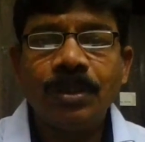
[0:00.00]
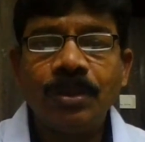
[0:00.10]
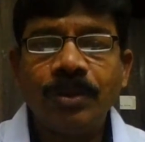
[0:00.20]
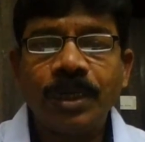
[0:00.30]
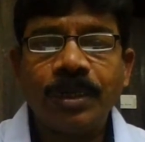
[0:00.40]

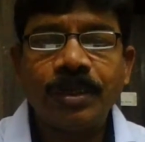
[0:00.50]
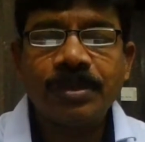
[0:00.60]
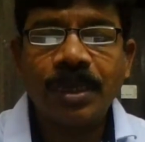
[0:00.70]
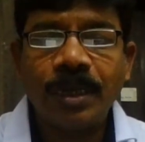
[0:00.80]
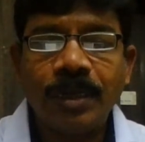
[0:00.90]
Look at the
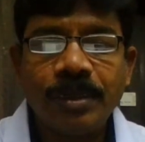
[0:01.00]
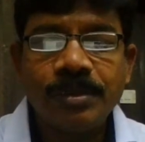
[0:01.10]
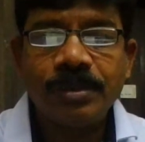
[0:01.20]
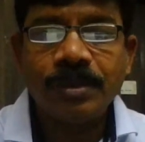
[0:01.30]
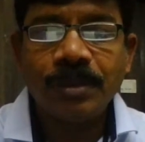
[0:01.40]

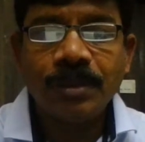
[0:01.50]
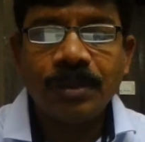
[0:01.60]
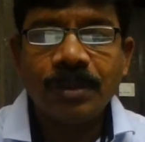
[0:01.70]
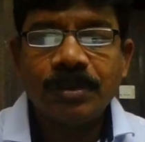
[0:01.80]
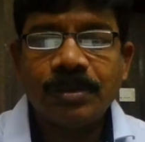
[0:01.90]
salaries.
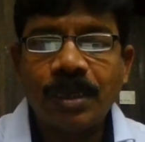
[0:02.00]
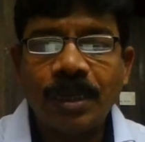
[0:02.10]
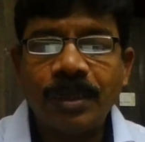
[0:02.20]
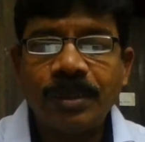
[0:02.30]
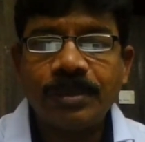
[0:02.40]

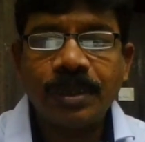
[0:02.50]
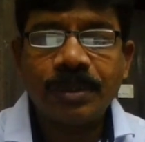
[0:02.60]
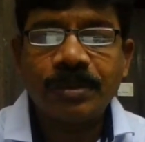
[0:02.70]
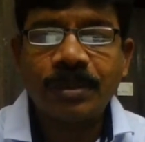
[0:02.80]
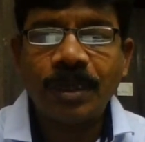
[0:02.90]
Salaries
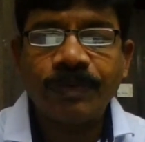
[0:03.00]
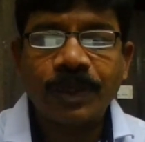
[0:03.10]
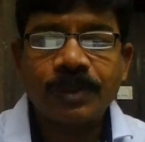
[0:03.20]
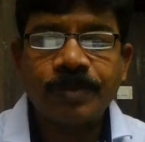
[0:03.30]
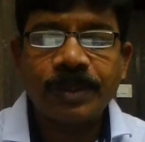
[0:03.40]
and staff
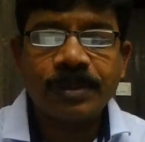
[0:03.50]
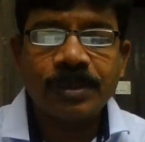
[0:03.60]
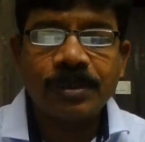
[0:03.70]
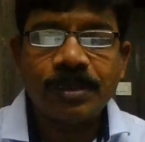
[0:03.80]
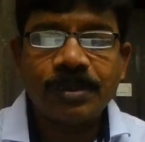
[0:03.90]

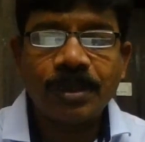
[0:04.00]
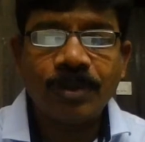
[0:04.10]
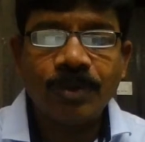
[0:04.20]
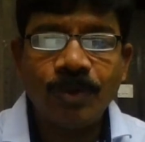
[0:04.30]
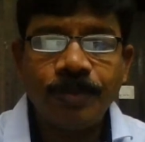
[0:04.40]
expenses is a
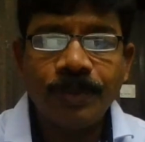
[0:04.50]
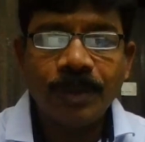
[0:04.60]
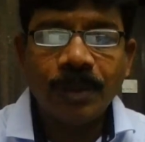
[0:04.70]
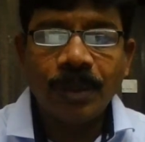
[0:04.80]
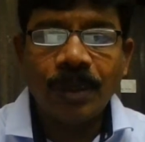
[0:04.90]
group,
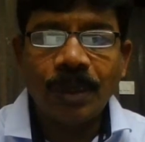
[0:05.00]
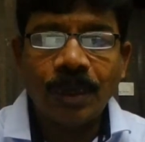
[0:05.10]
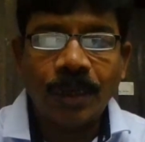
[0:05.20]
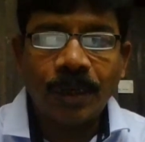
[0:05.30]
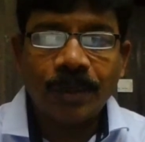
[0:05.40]

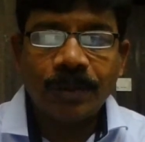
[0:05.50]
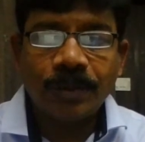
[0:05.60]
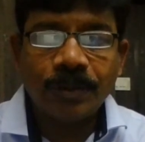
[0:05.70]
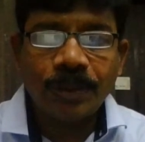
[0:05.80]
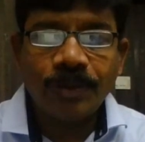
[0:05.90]
and
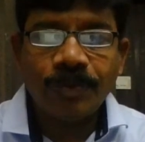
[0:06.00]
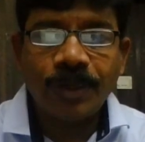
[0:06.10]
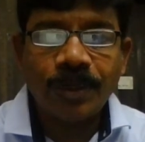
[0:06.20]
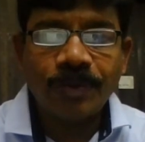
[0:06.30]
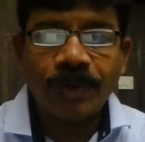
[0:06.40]
the
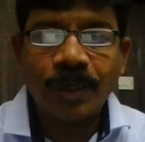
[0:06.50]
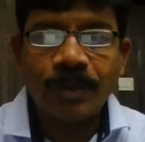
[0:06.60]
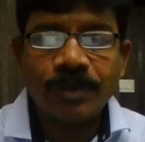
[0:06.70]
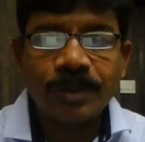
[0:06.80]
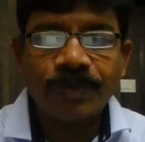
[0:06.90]
inventory
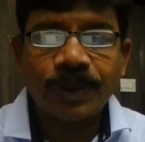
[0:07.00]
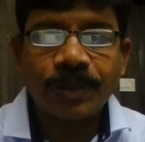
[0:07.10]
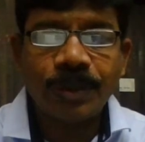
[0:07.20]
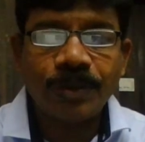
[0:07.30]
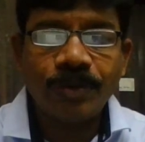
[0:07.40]
value is
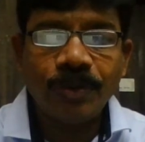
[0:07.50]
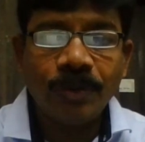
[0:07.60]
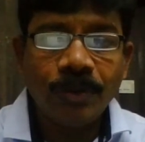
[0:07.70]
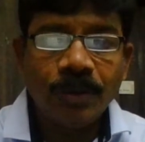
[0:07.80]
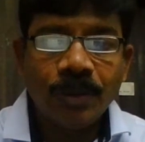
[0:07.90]
affected. No.